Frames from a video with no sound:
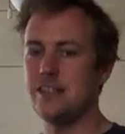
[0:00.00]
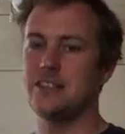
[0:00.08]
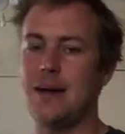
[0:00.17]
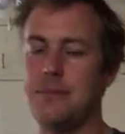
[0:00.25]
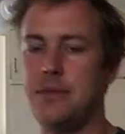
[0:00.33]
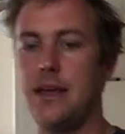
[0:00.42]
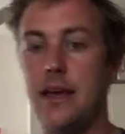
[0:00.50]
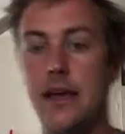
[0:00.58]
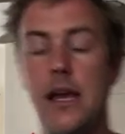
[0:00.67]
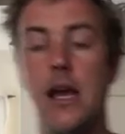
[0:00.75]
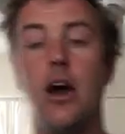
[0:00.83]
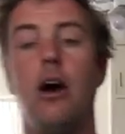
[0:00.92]
to stop
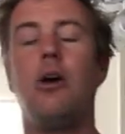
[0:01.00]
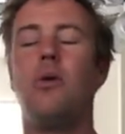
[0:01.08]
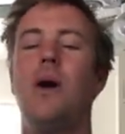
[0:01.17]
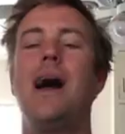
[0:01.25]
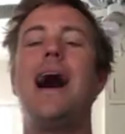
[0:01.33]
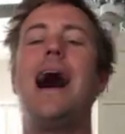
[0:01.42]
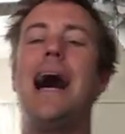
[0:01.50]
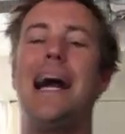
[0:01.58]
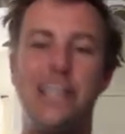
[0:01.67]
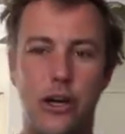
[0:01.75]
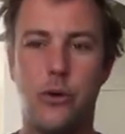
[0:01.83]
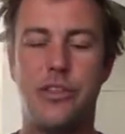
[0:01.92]
thinking, oh,
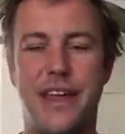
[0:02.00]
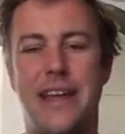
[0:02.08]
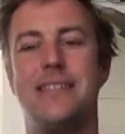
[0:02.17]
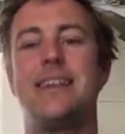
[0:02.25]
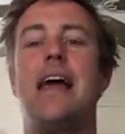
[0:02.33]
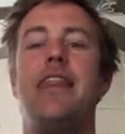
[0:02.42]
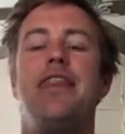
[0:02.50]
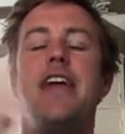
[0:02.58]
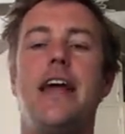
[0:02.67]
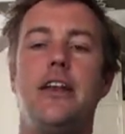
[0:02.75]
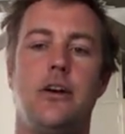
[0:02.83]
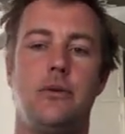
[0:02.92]
I know things,
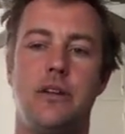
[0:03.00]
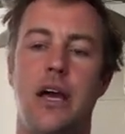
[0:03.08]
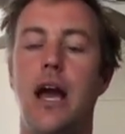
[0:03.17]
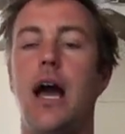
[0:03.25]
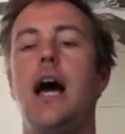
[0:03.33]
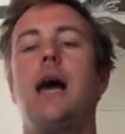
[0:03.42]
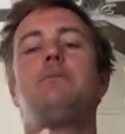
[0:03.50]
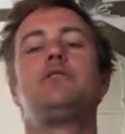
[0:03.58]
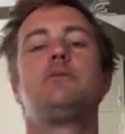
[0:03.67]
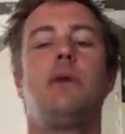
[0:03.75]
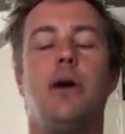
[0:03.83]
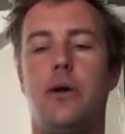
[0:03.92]
they don't. I'm
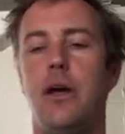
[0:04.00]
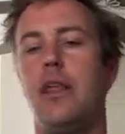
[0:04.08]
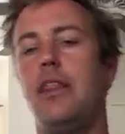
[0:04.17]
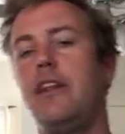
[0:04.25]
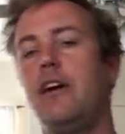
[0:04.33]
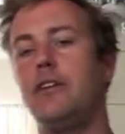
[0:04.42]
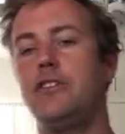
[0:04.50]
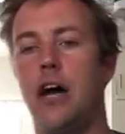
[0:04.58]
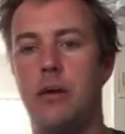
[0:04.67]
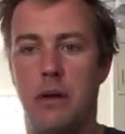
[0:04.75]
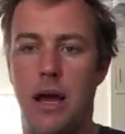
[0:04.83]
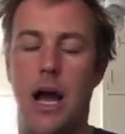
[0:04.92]
smart, they're
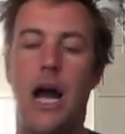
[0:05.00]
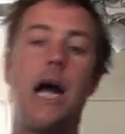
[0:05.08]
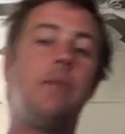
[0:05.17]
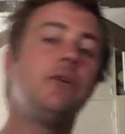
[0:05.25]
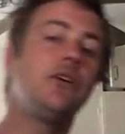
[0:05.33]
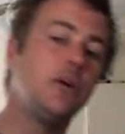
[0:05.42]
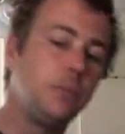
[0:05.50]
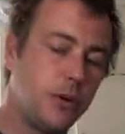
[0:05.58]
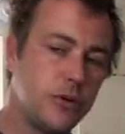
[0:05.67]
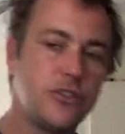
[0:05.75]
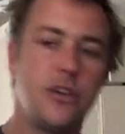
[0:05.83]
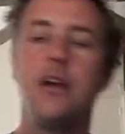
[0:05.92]
dumb. I'm the good
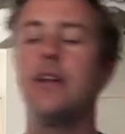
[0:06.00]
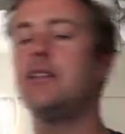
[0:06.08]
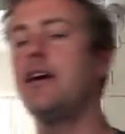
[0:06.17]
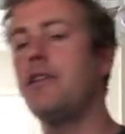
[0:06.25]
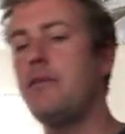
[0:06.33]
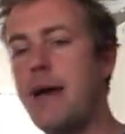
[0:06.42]
person, they're the